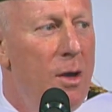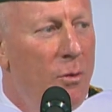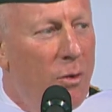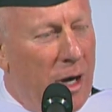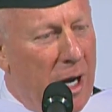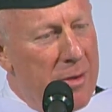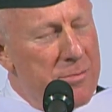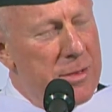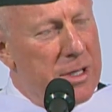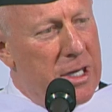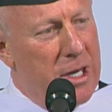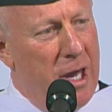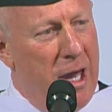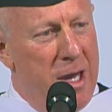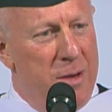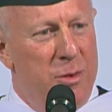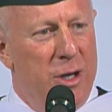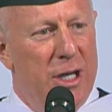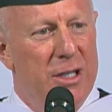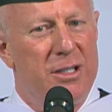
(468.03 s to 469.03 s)
What I
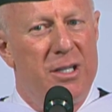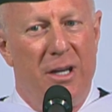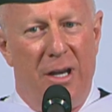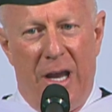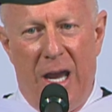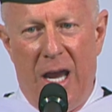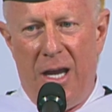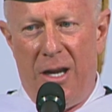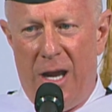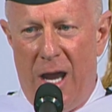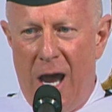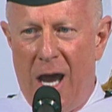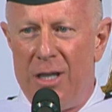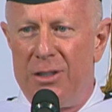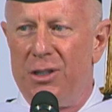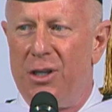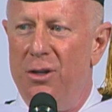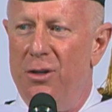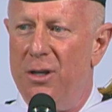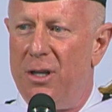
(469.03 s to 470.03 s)
came here today to
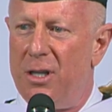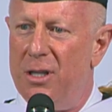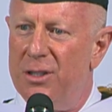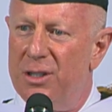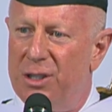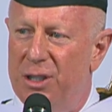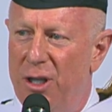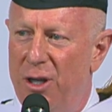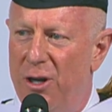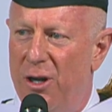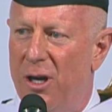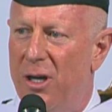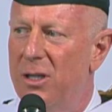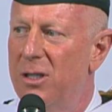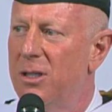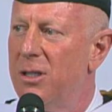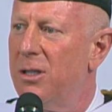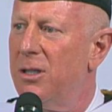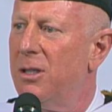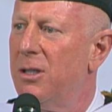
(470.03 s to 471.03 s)
ask you to consider
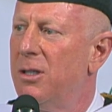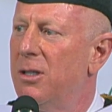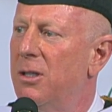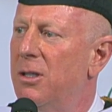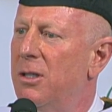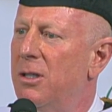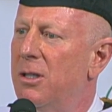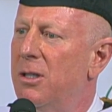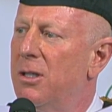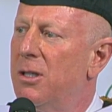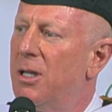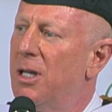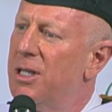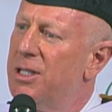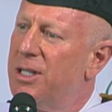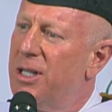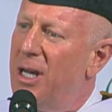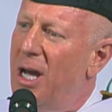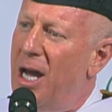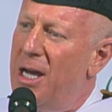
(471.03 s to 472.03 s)

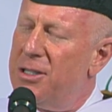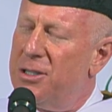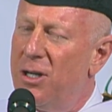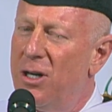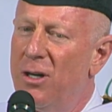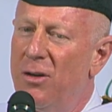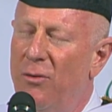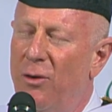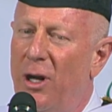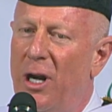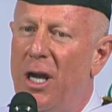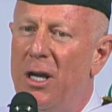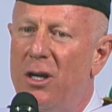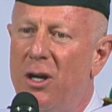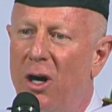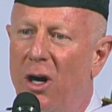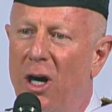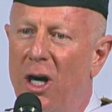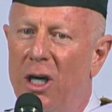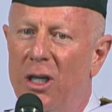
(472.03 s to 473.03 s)
is the idea of what I
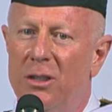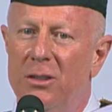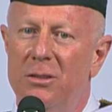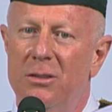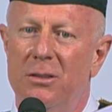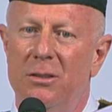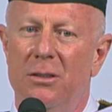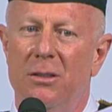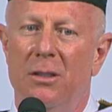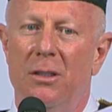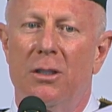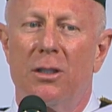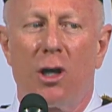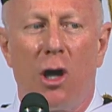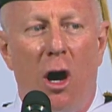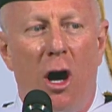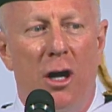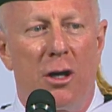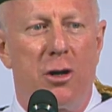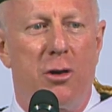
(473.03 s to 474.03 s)
call
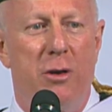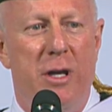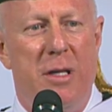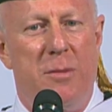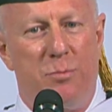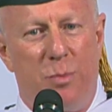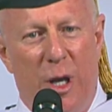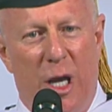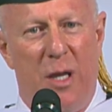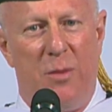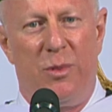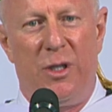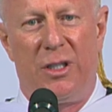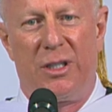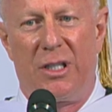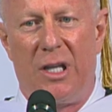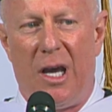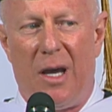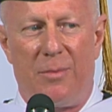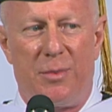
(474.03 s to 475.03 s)
concrete baby
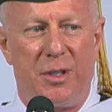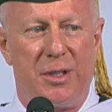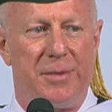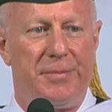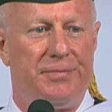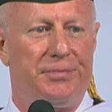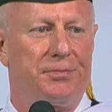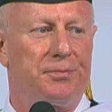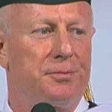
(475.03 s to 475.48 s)
steps.